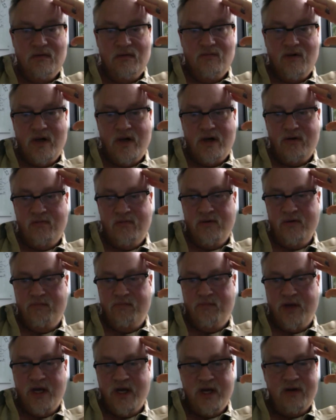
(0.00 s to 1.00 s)
Why don't we
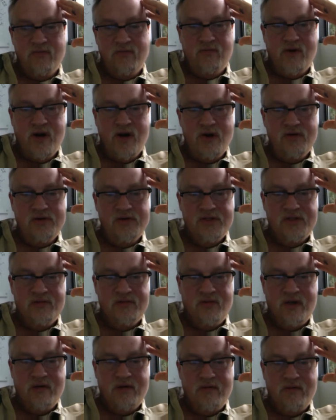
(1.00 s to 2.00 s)
pick Rosen?
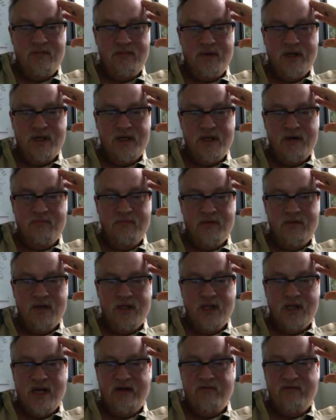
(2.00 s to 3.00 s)
Why don't we pick number
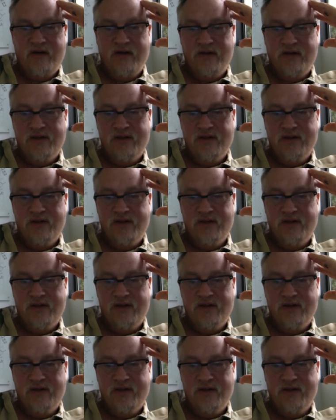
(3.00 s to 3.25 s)
11?